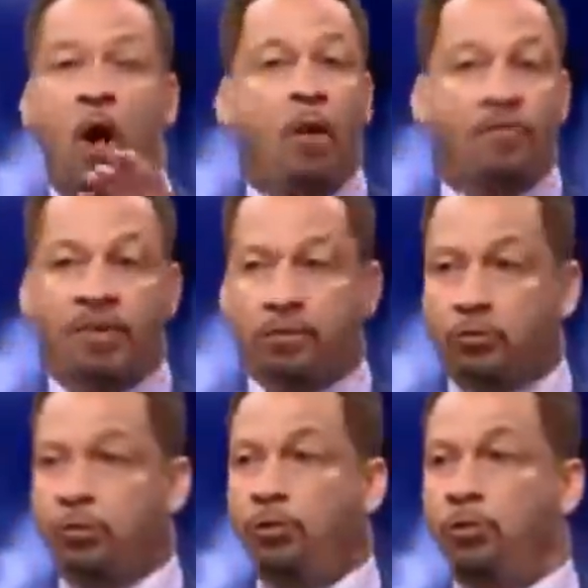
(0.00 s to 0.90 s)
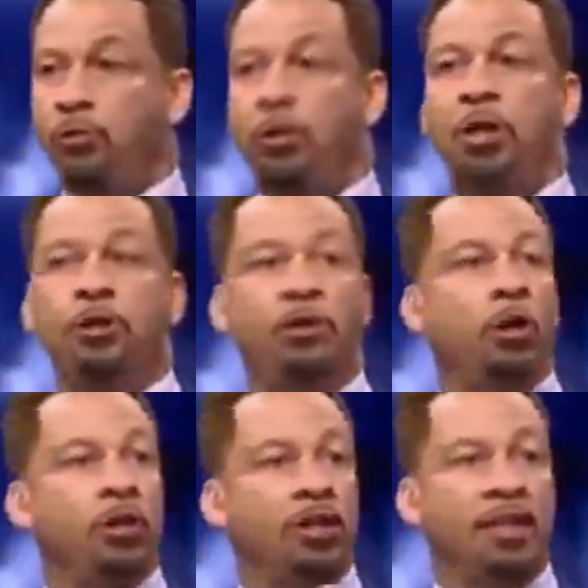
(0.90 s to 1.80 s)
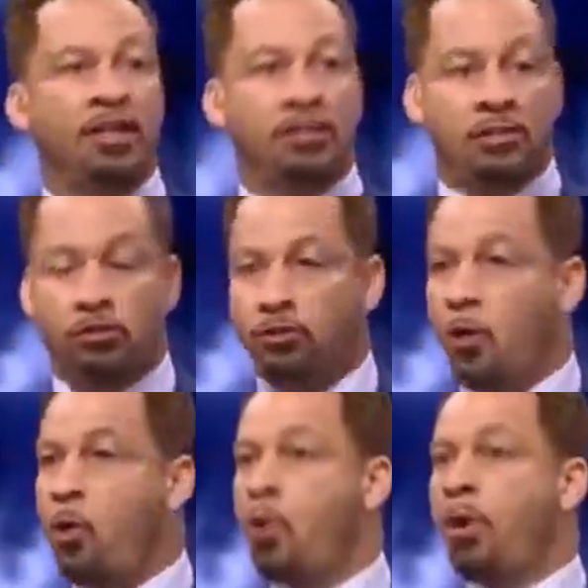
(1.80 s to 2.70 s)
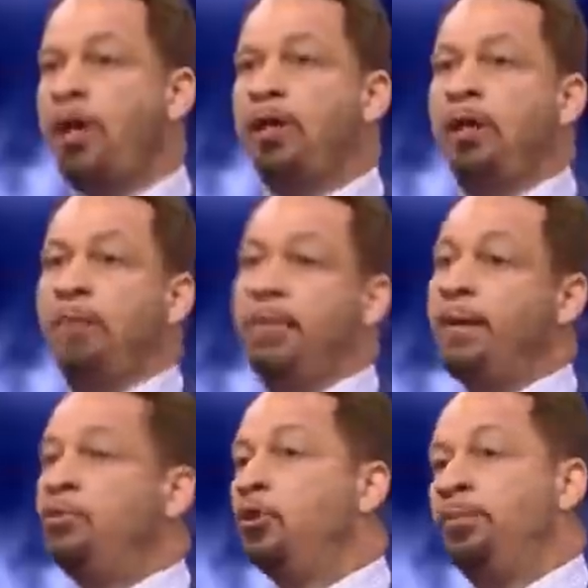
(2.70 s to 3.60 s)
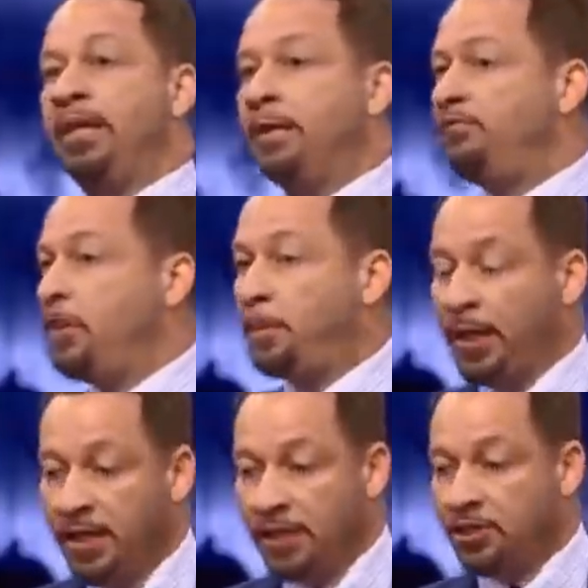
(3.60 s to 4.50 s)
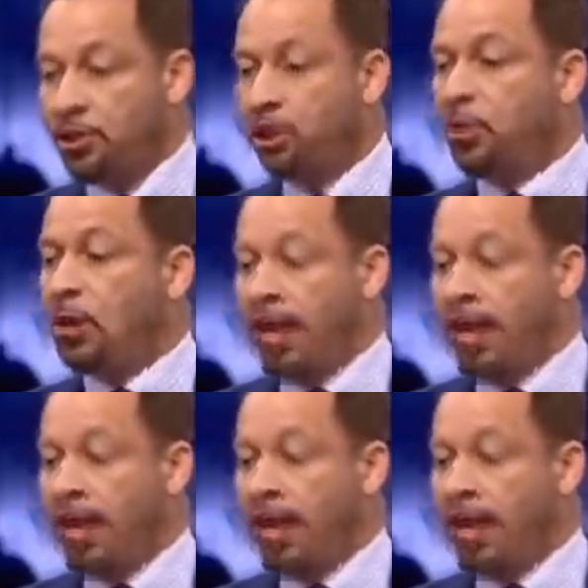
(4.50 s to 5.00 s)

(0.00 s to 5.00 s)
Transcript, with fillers: the offense through you. You're going to lead us in scoring. Maybe you'll be MVP this year,